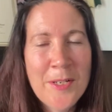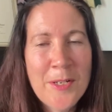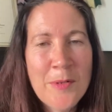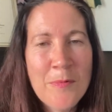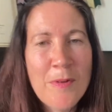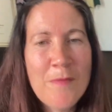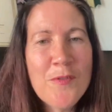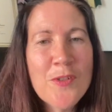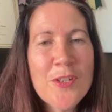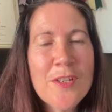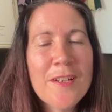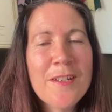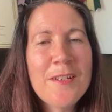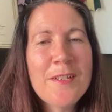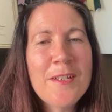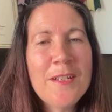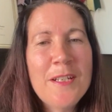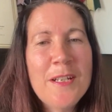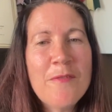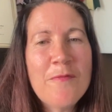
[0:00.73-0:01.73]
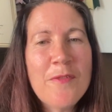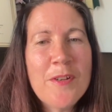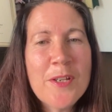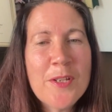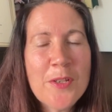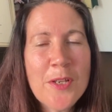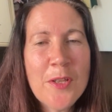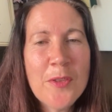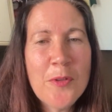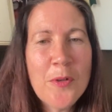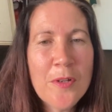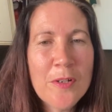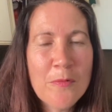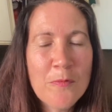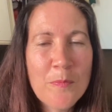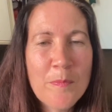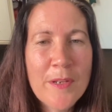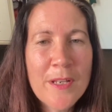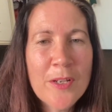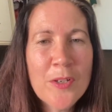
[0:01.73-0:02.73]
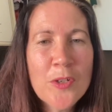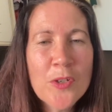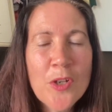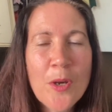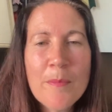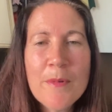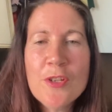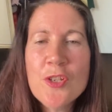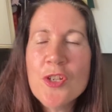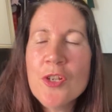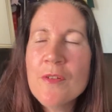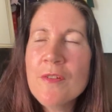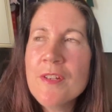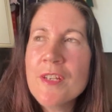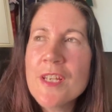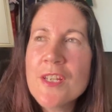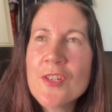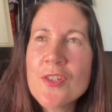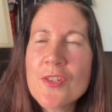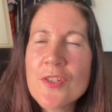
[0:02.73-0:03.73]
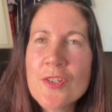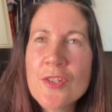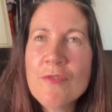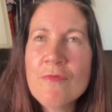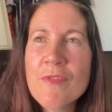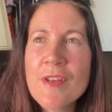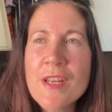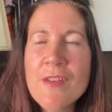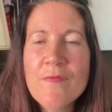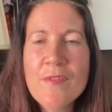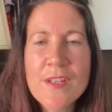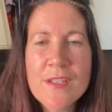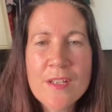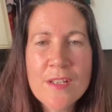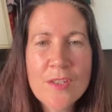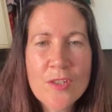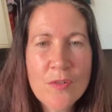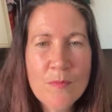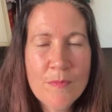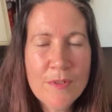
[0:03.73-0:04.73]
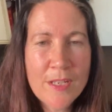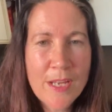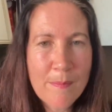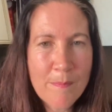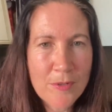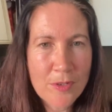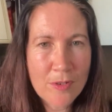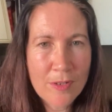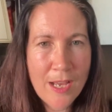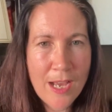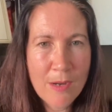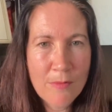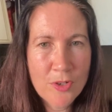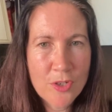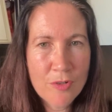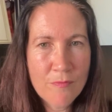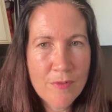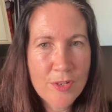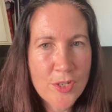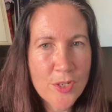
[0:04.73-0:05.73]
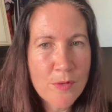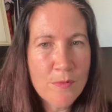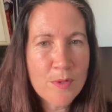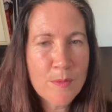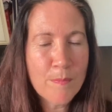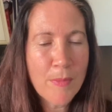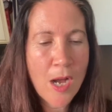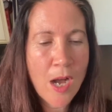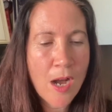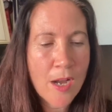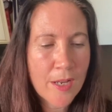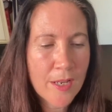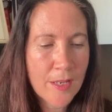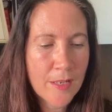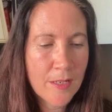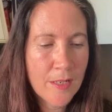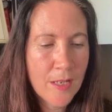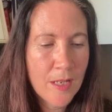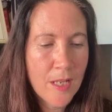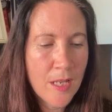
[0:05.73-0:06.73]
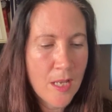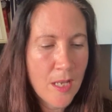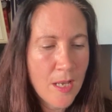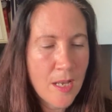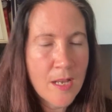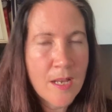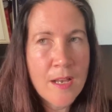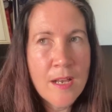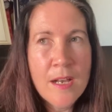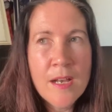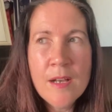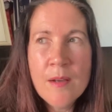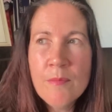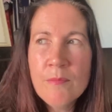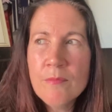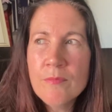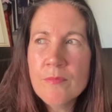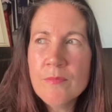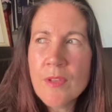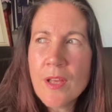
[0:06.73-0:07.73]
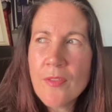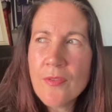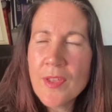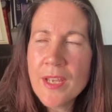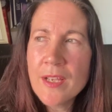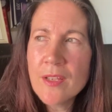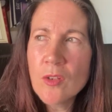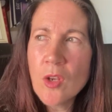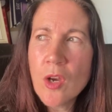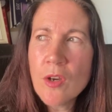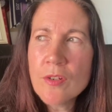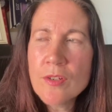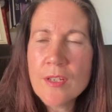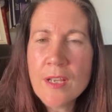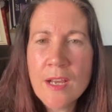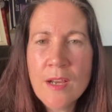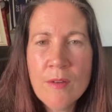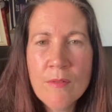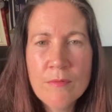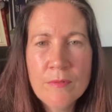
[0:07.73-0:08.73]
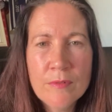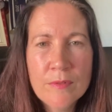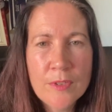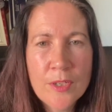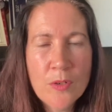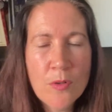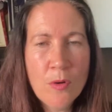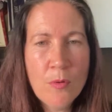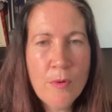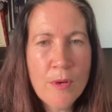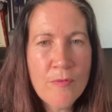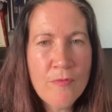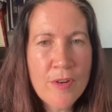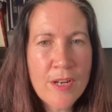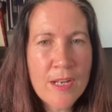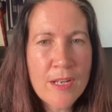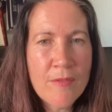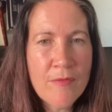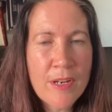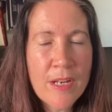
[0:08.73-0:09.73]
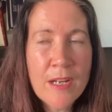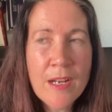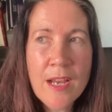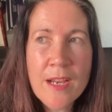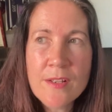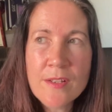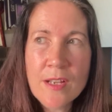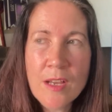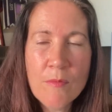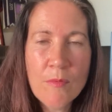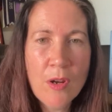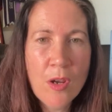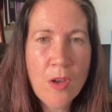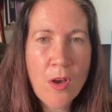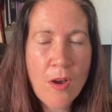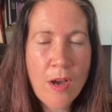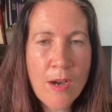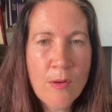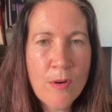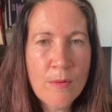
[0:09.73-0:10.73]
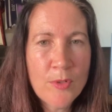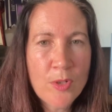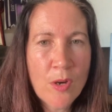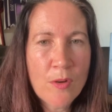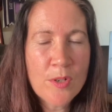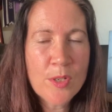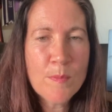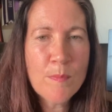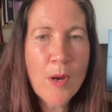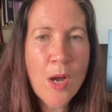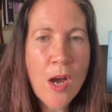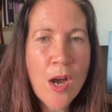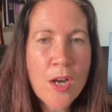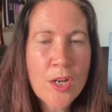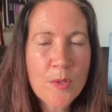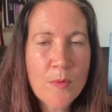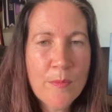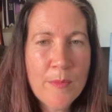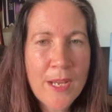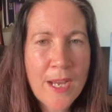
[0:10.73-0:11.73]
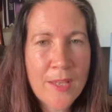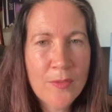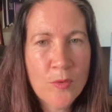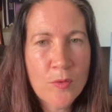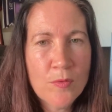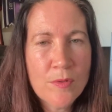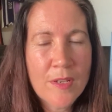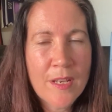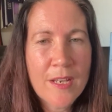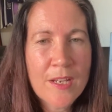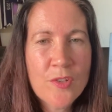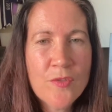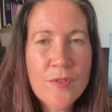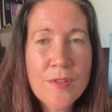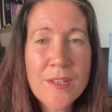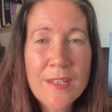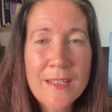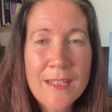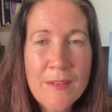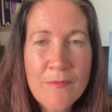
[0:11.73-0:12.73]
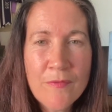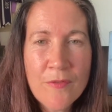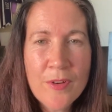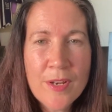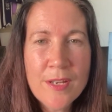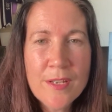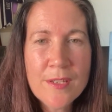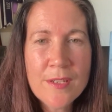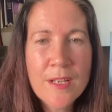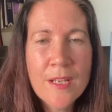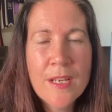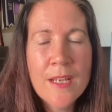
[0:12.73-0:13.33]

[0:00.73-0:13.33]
We've just had a delivery, so I thought it would be a good opportunity just to revisit some tips on how to reduce barking. I think lockdown, we really realised how a lot our dogs barked when we had those extra deliveries.